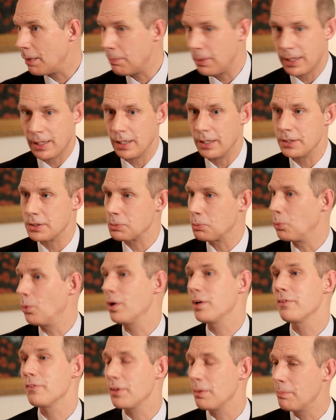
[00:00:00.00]
because
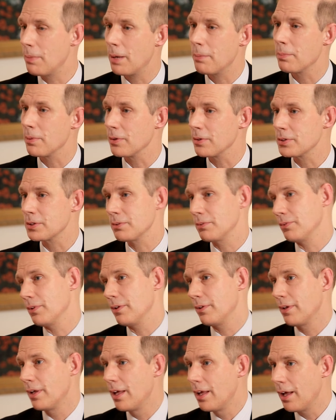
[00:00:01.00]
one of the members
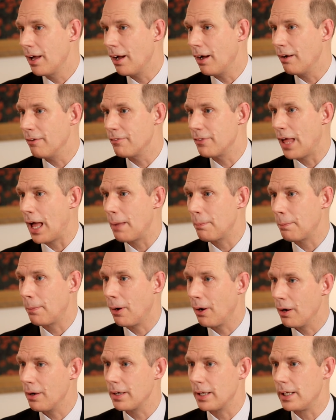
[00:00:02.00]
of that
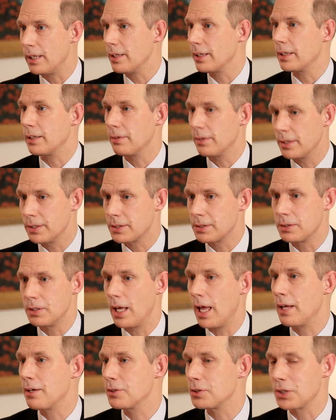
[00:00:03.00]
party, this
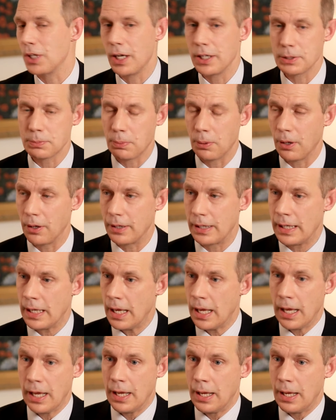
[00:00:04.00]
energized party,